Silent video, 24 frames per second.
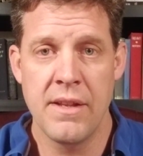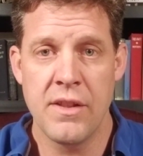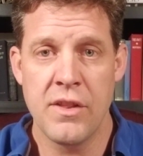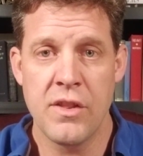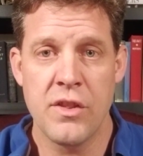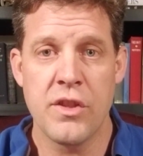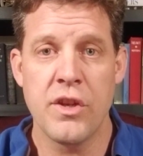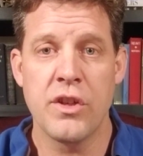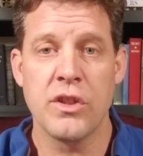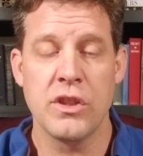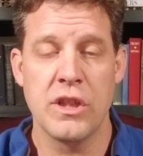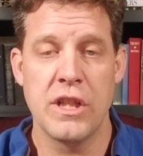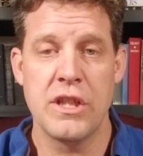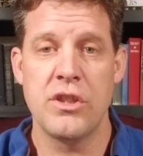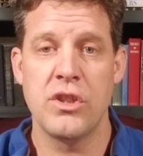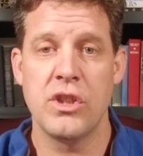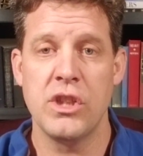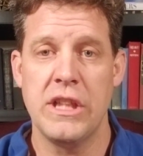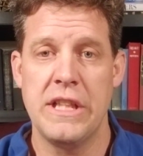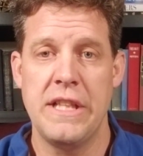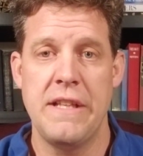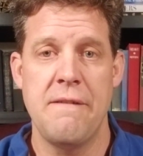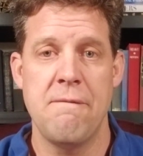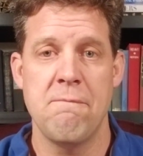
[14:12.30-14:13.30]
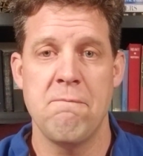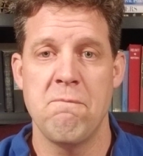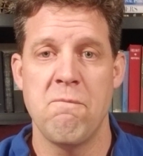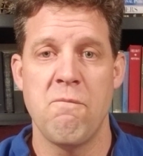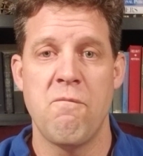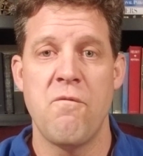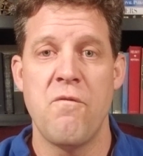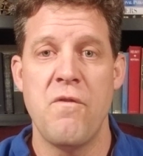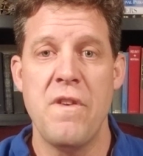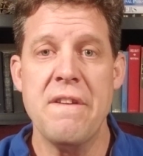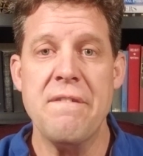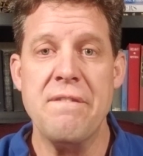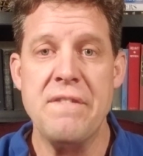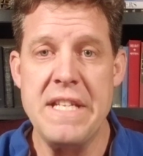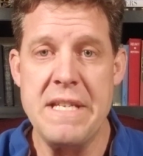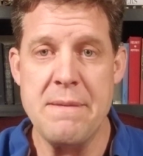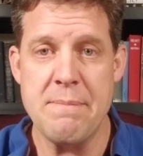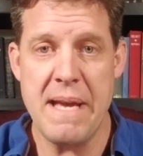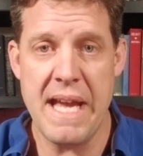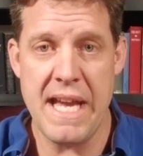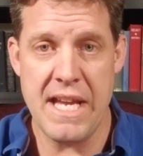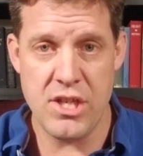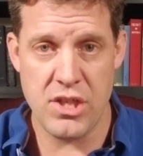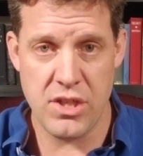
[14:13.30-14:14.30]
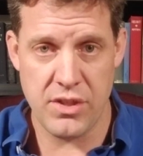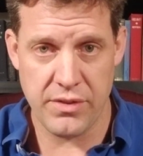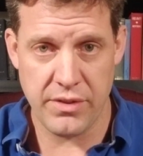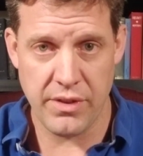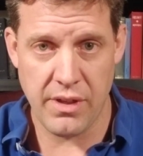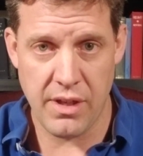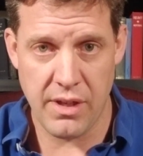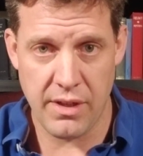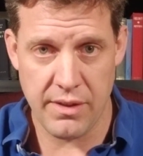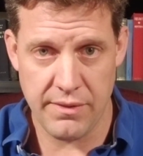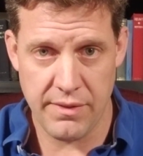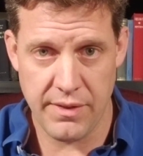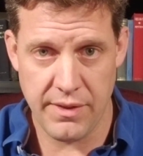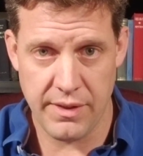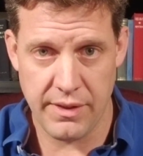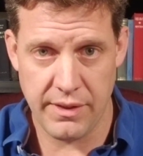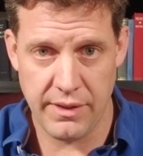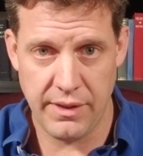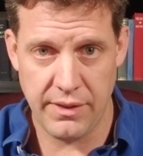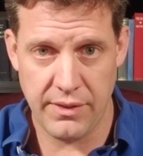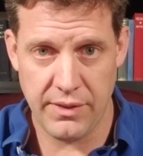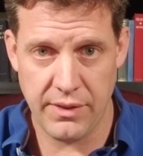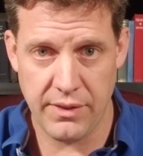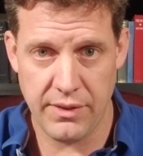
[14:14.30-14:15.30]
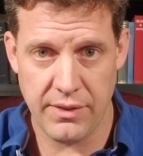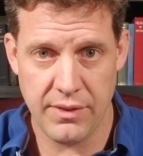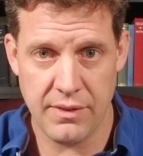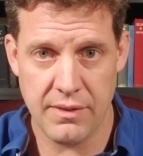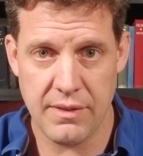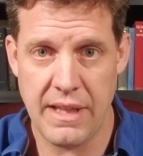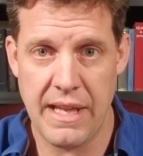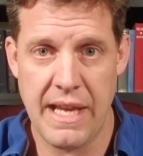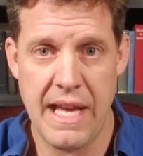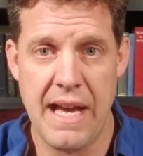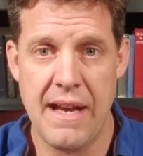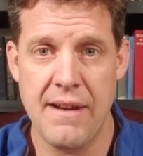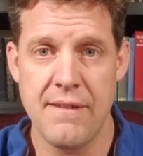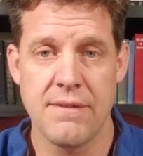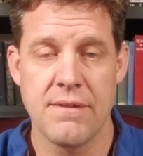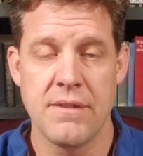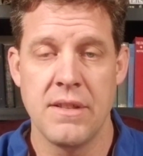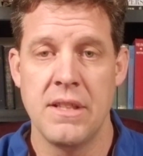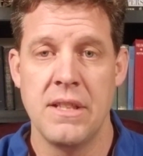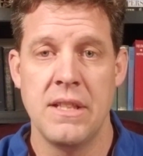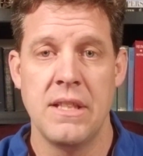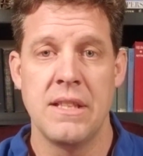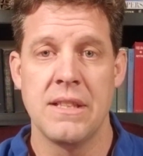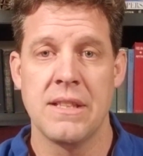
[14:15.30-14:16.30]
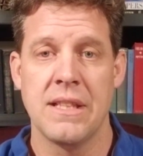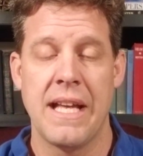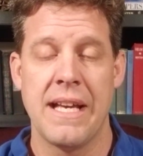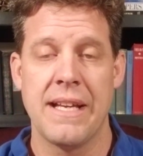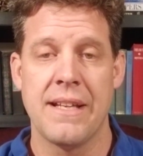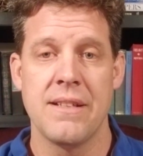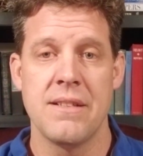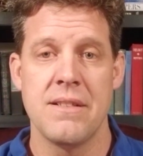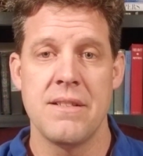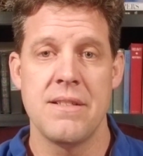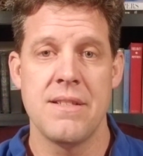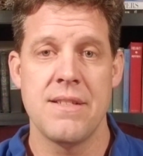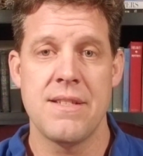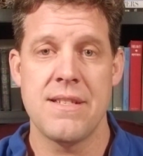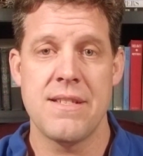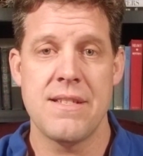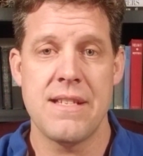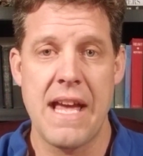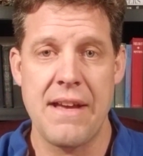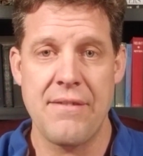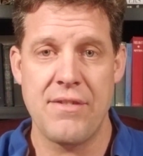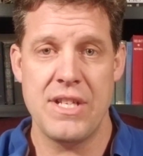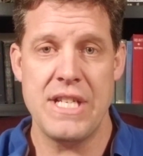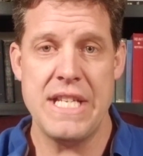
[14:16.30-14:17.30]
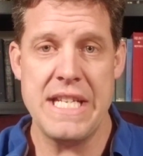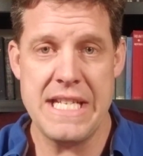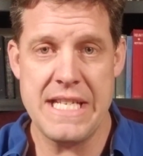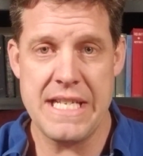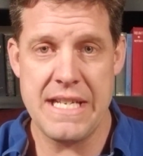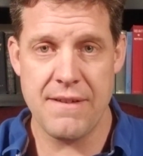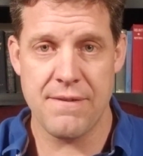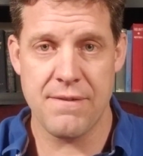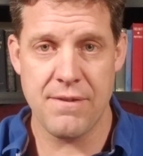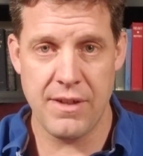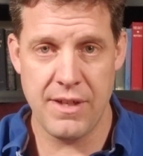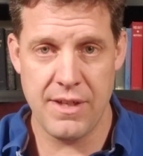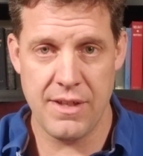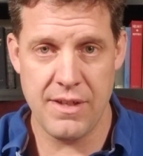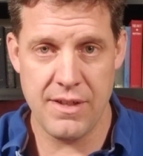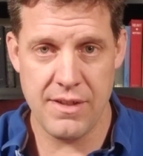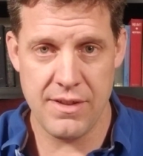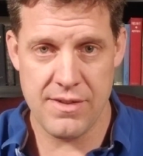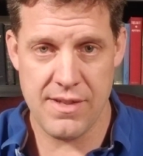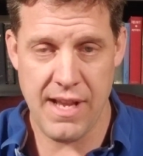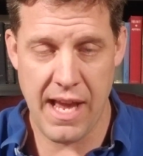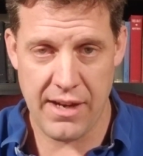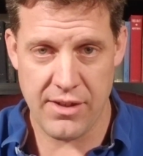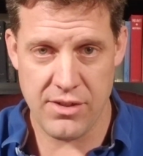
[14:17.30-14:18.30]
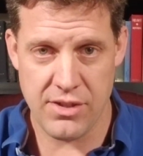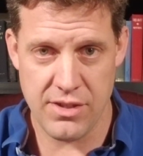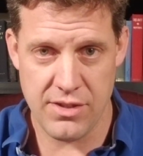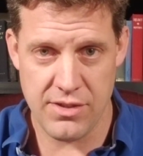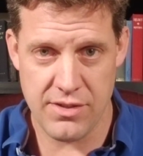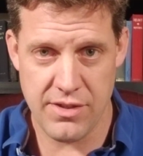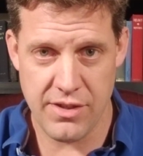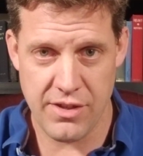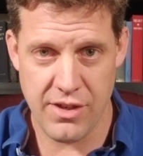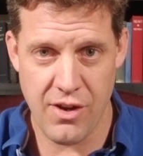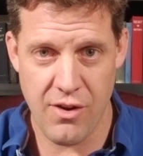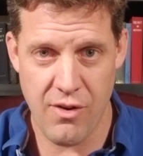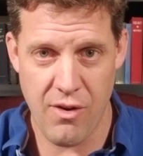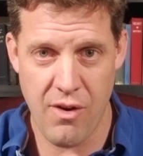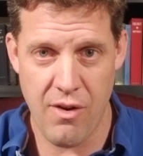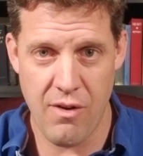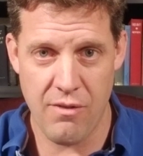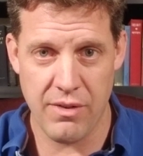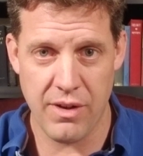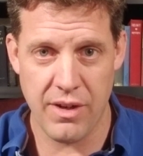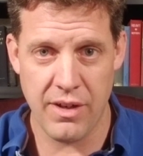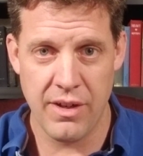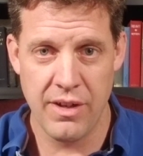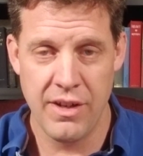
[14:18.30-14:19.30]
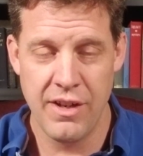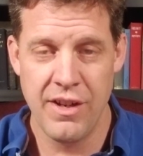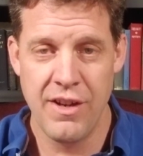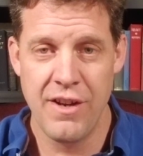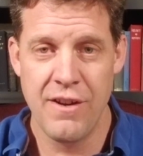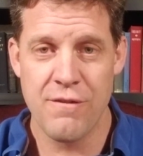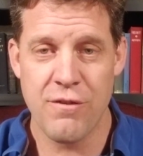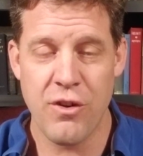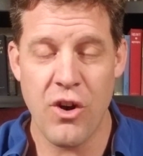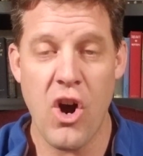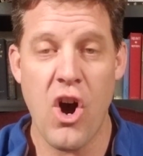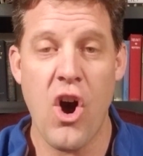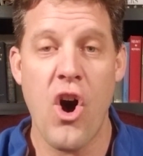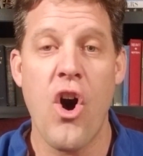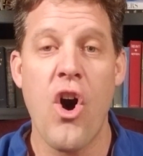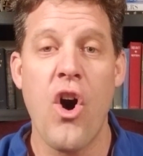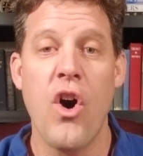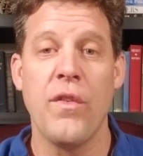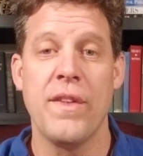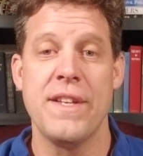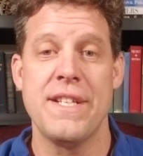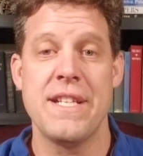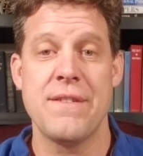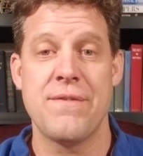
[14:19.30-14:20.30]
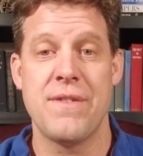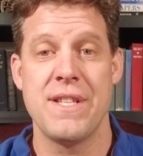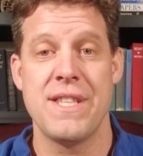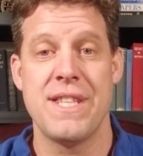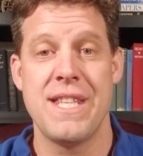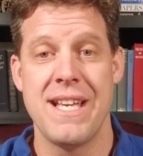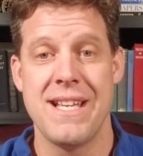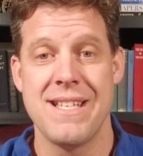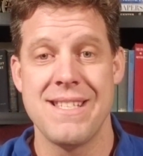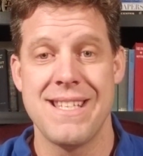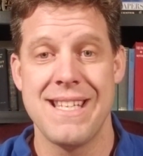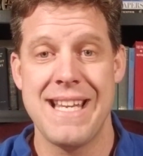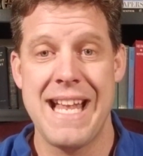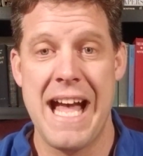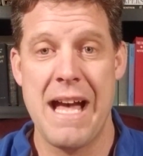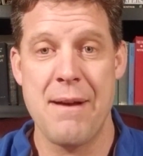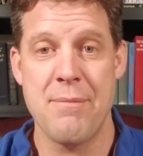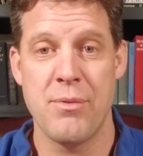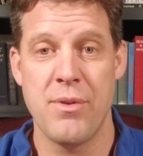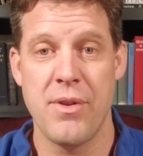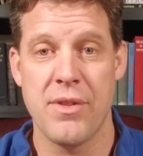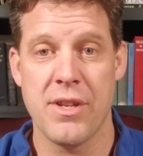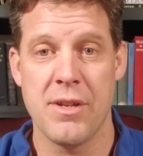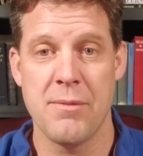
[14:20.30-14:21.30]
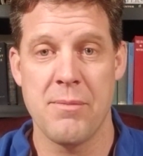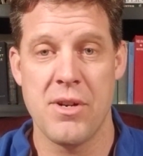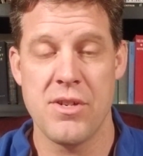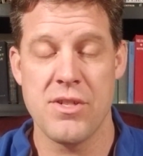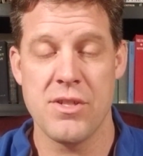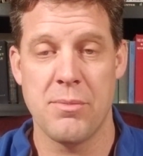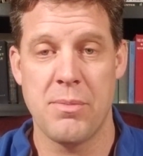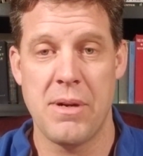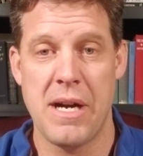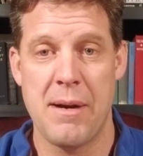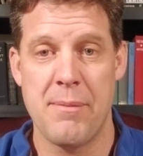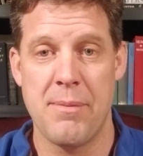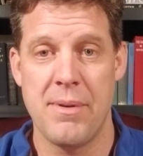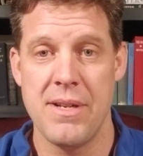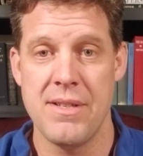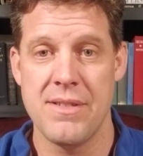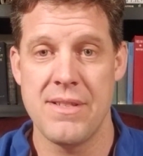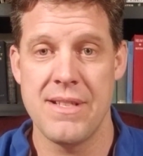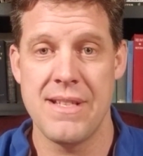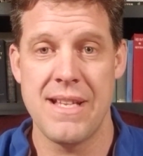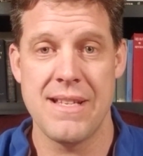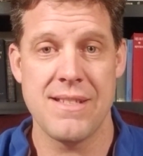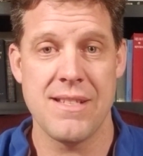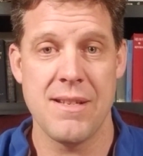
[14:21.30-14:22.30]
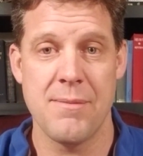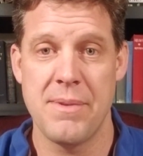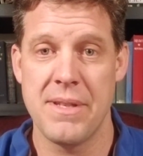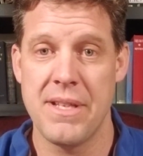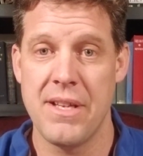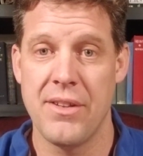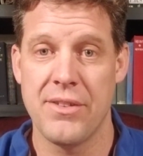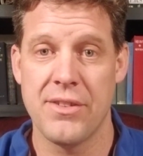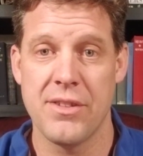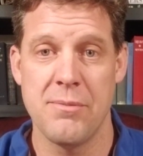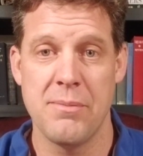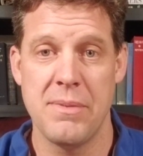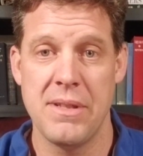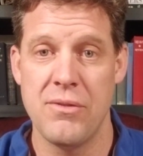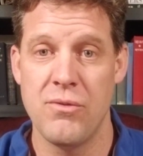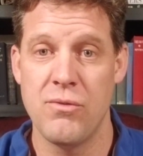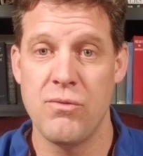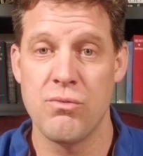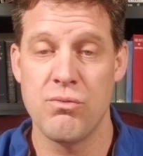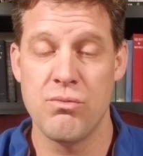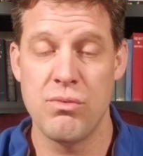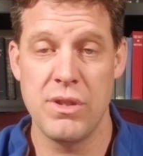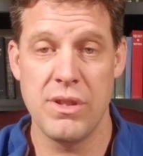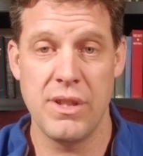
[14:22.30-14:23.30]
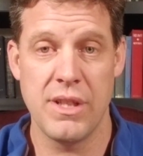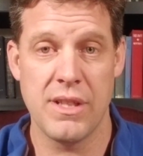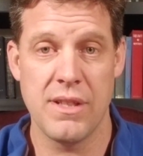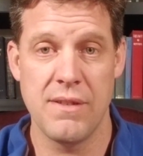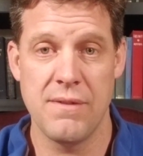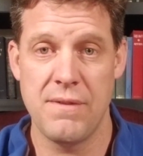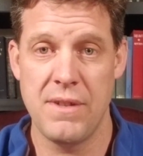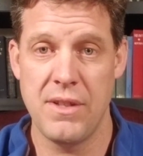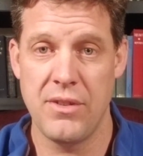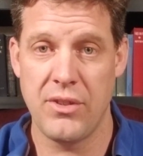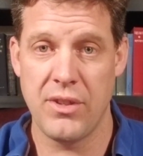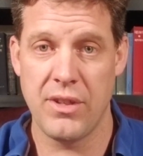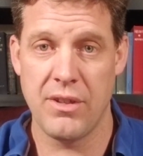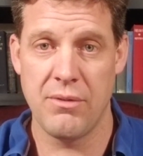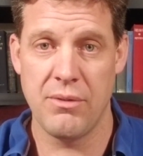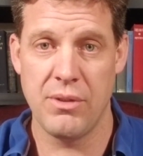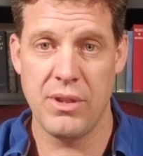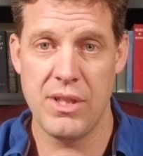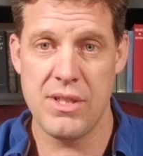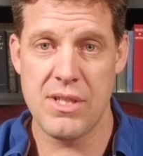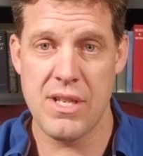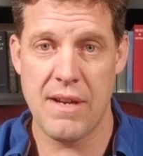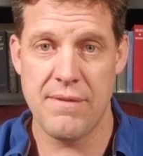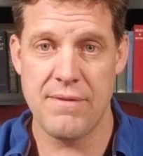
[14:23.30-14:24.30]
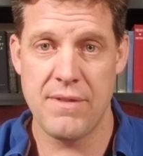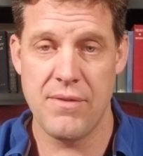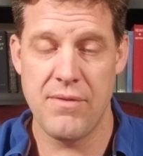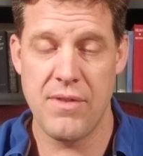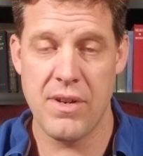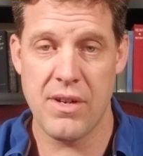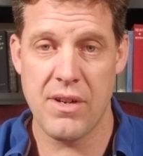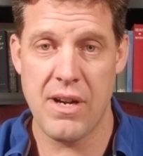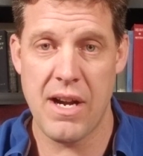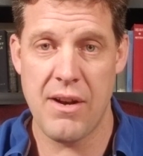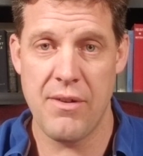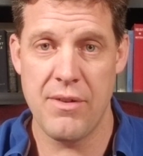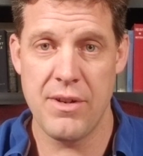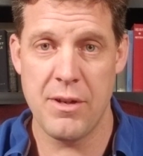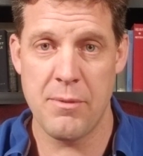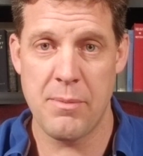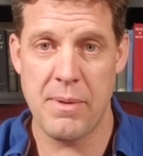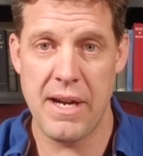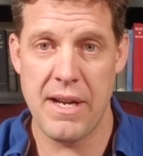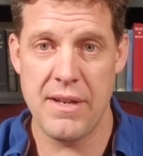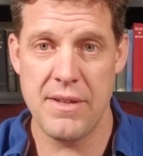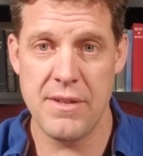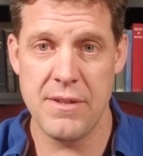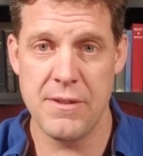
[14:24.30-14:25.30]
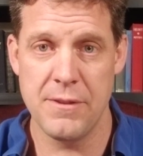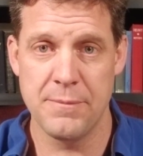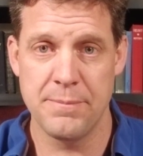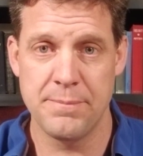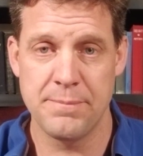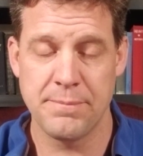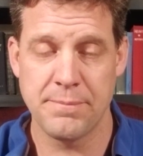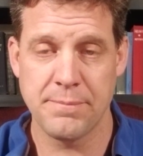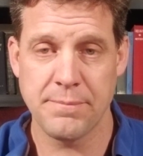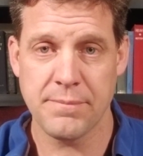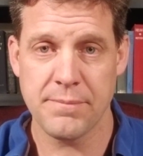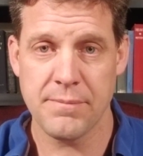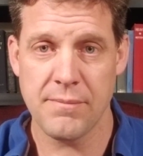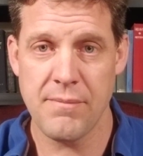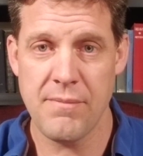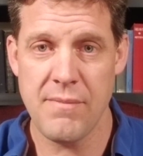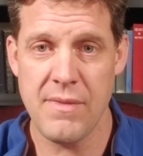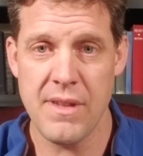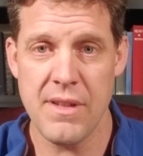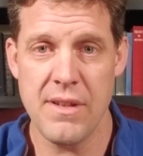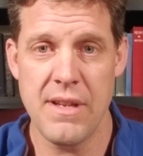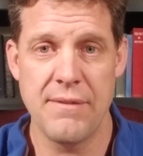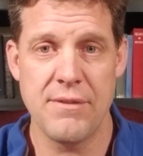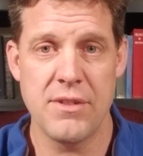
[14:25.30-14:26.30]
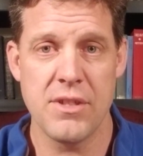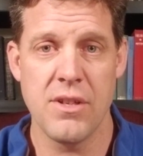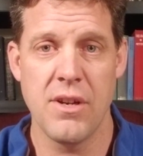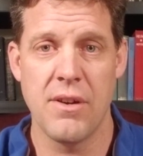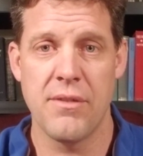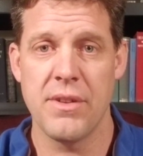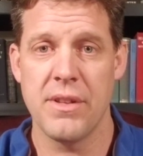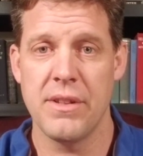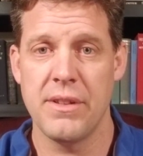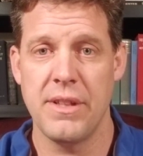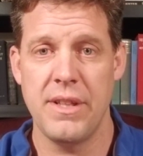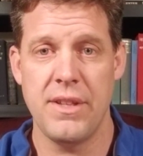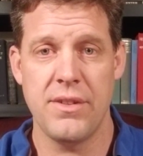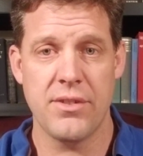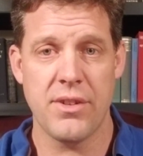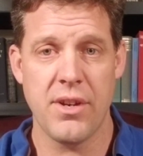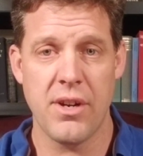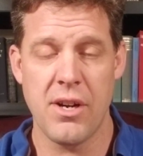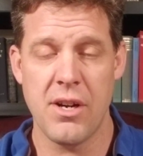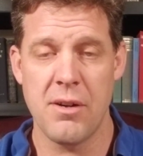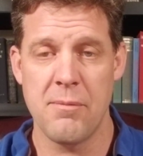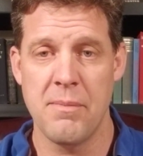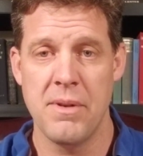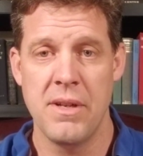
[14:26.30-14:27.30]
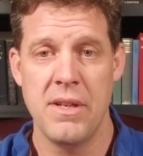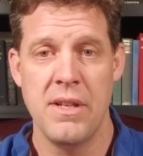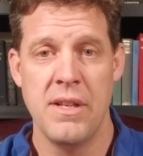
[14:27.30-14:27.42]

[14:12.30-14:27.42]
They're literally 50 pages long for the leases. They have like 70 different sections to go over for all the different things that happen with commercial properties. And that's something else can be really confusing and really tough to figure out when you're brand new. You have to go over the lease term,